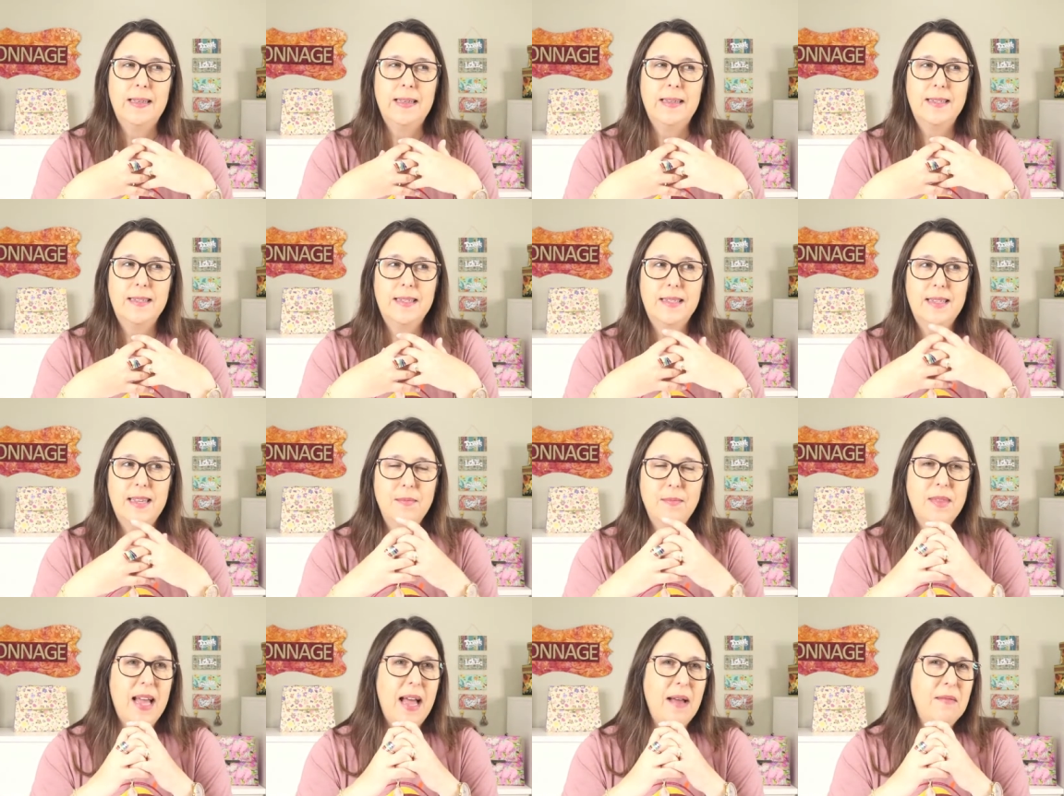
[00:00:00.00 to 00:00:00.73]

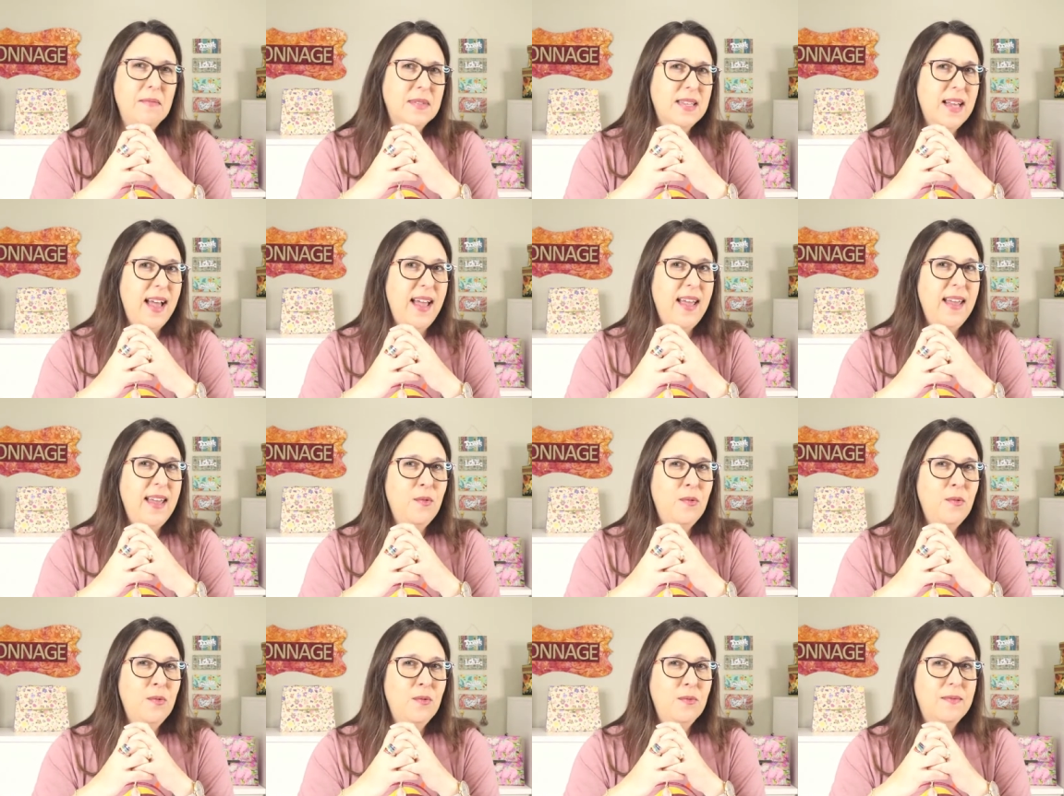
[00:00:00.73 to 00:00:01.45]
sometimes
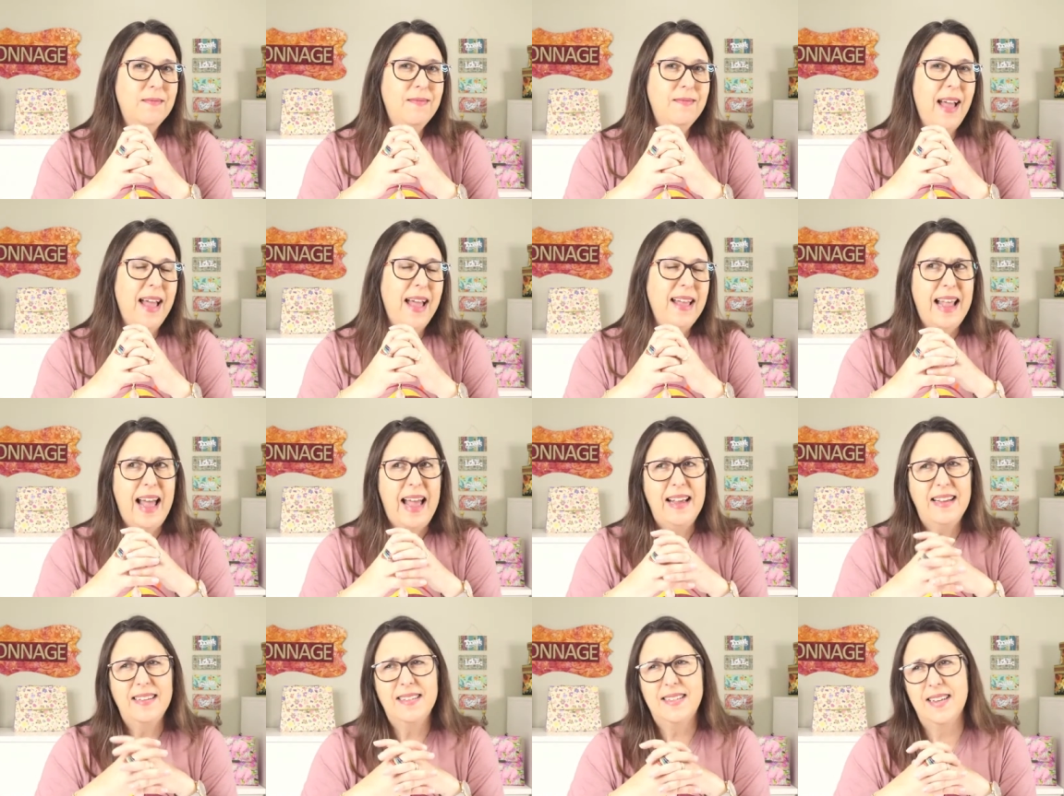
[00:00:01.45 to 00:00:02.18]
i i
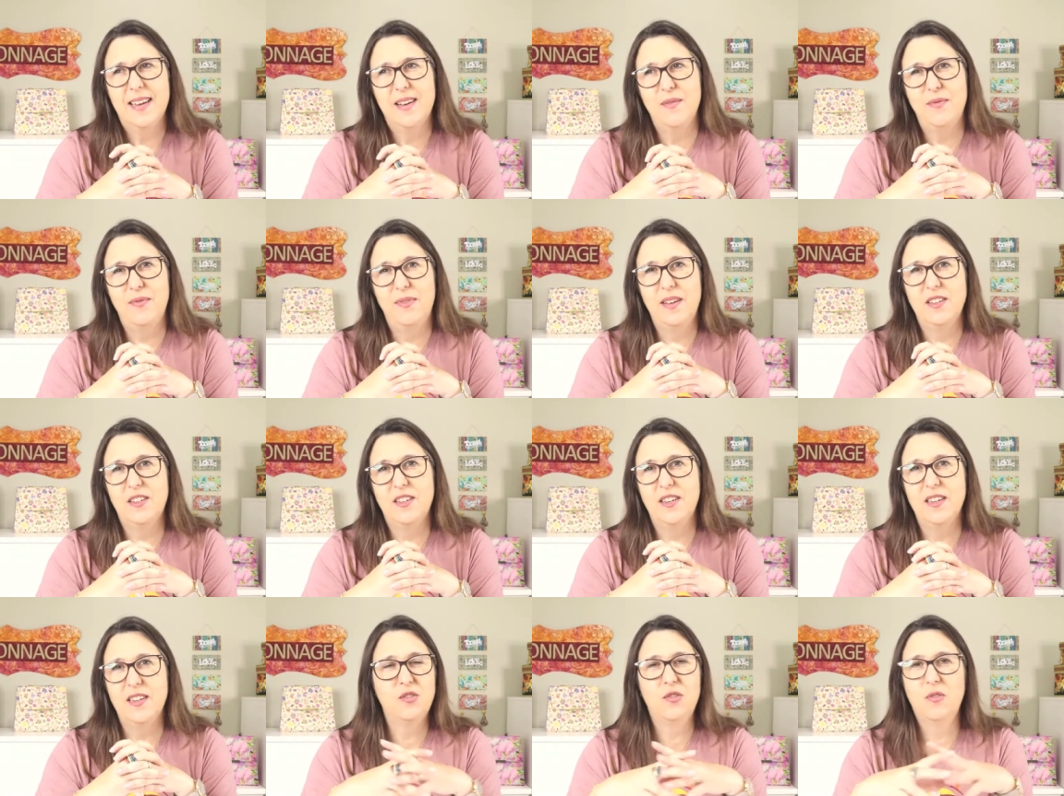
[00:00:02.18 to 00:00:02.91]
like something
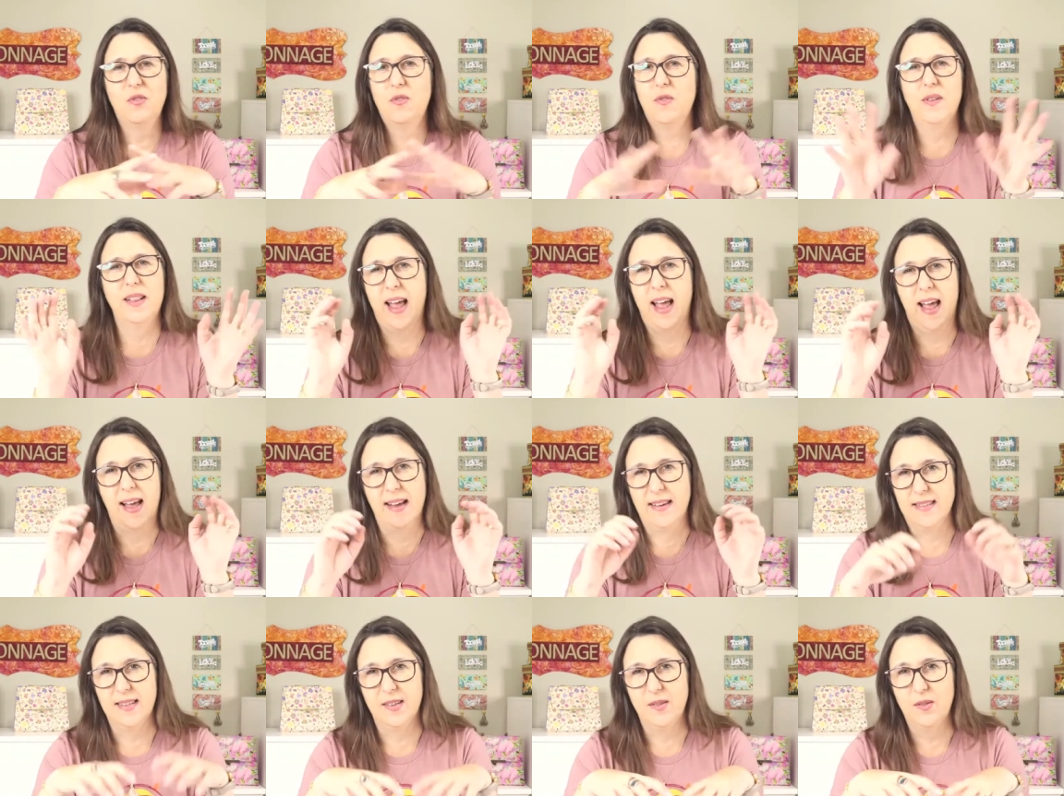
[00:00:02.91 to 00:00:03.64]
just to
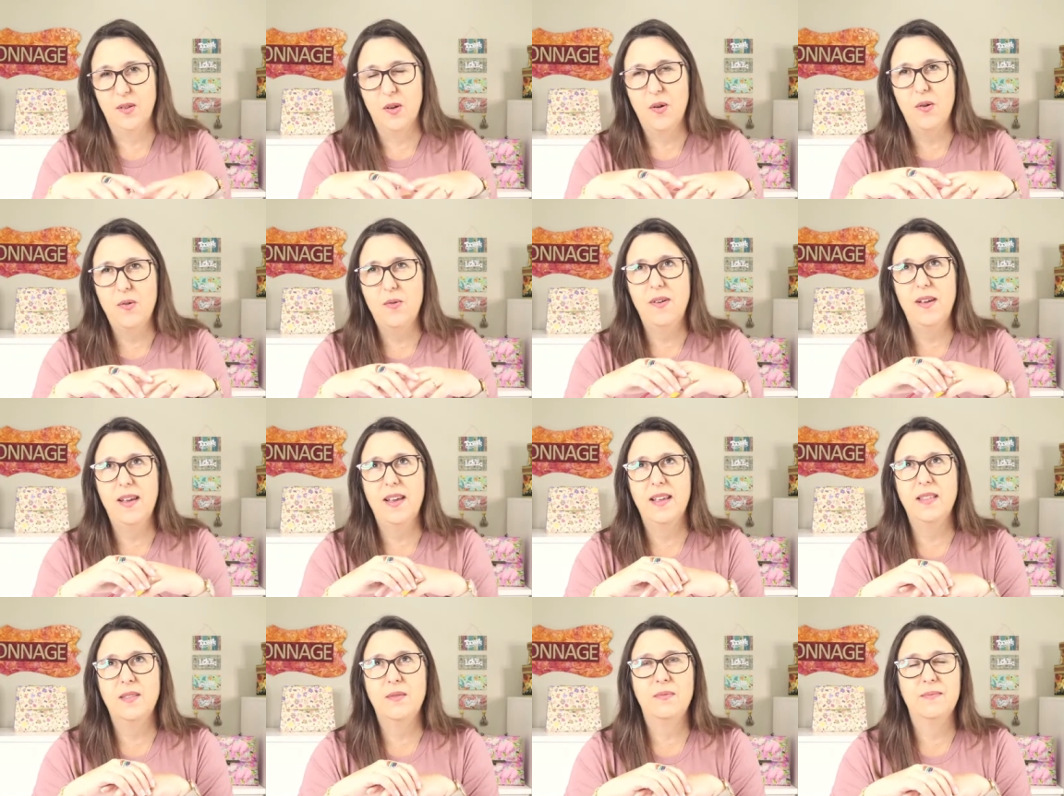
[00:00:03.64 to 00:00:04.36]
relax you know
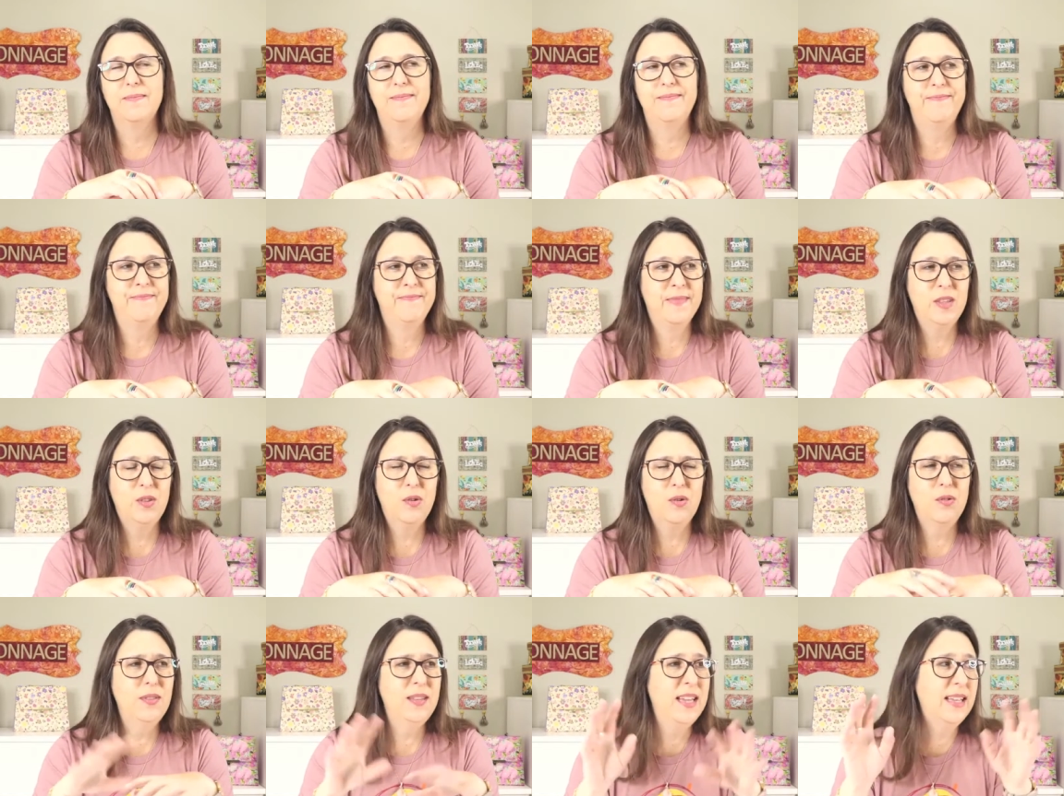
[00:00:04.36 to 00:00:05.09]
and
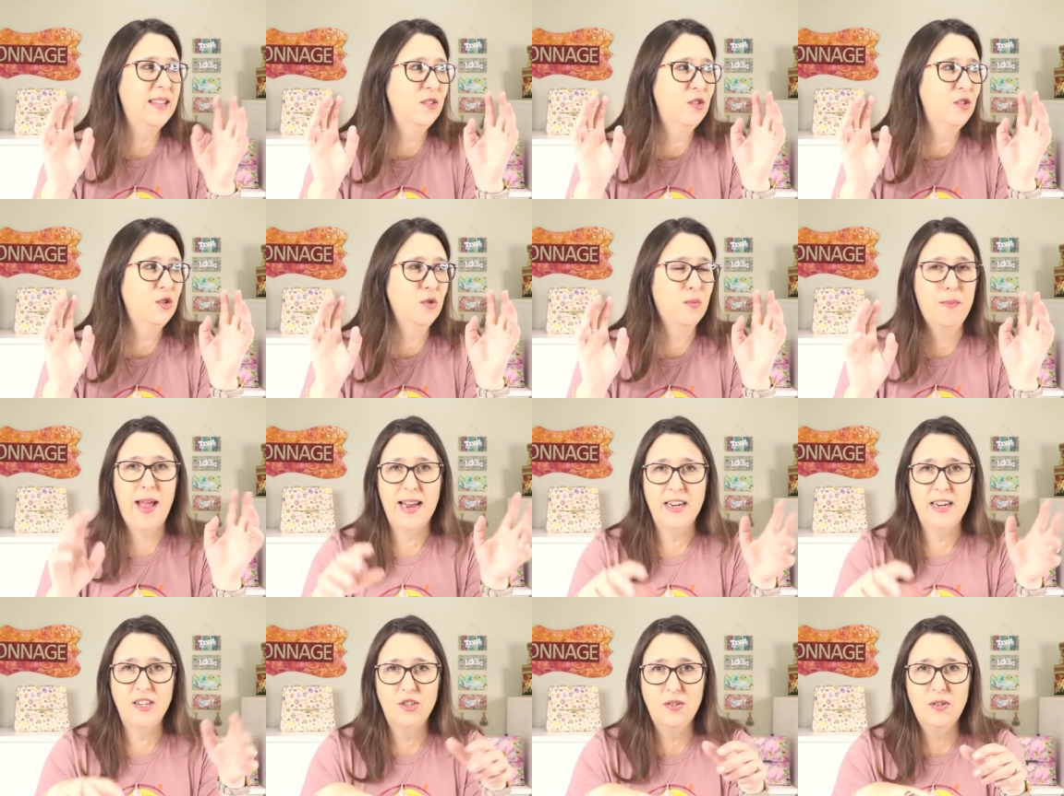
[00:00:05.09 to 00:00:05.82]
don't need to
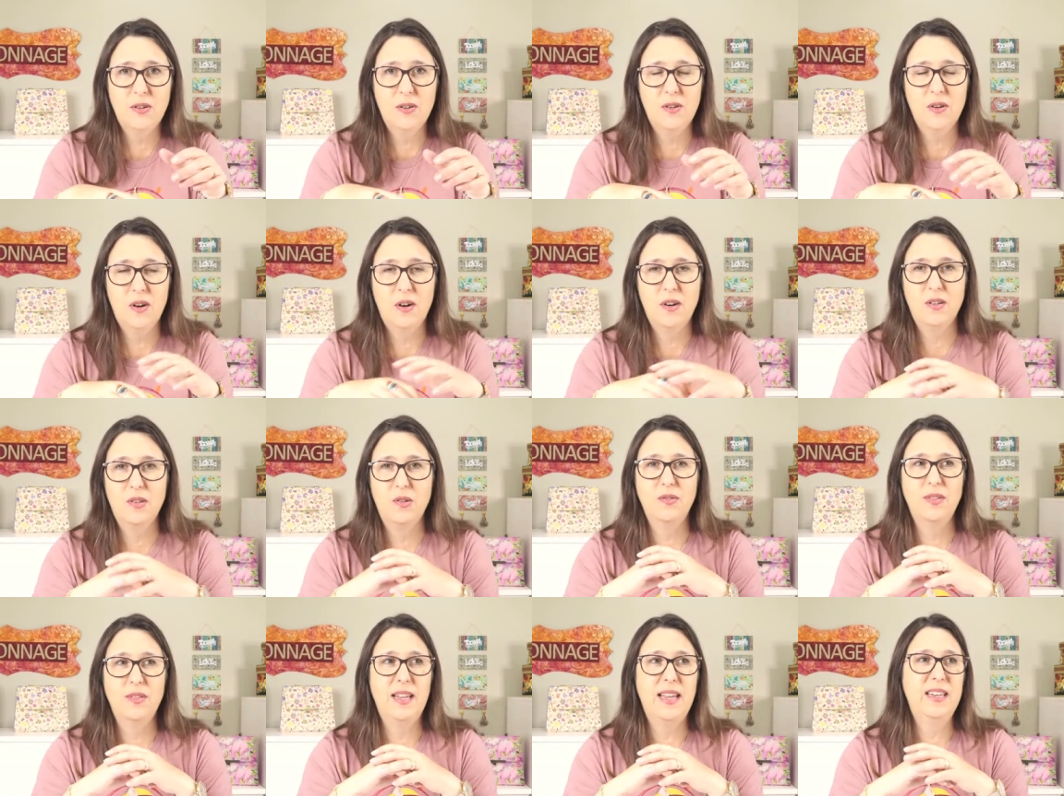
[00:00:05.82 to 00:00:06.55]
measure or
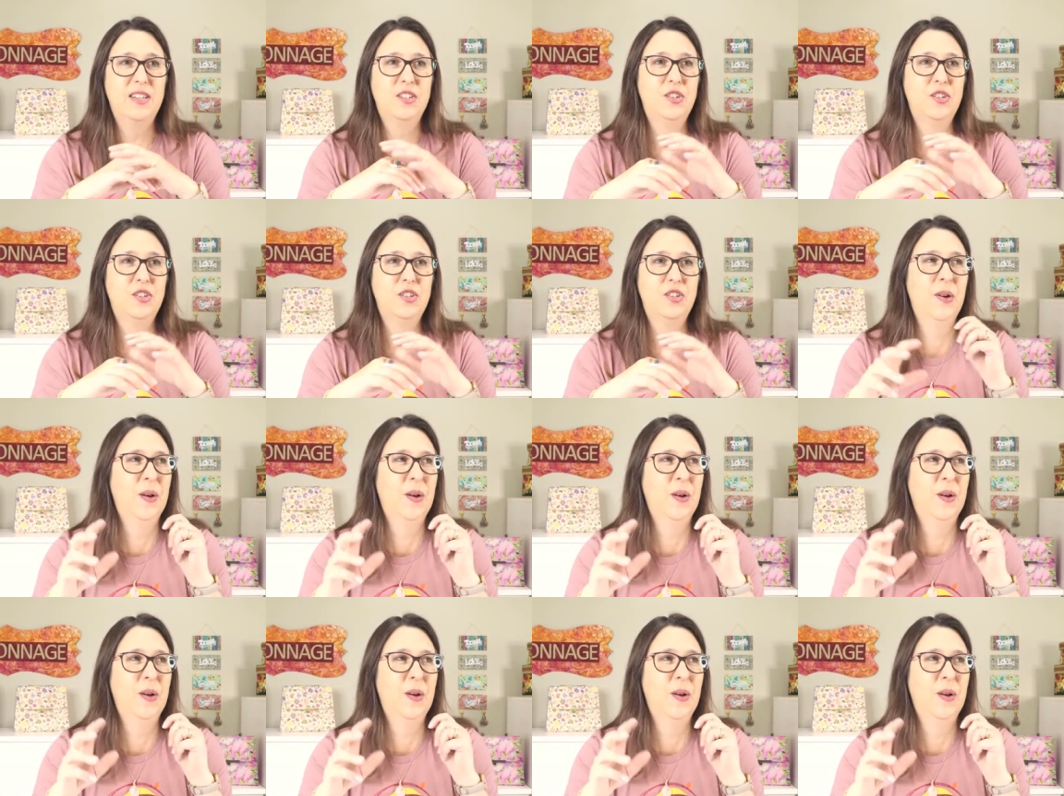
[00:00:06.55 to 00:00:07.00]
don't need to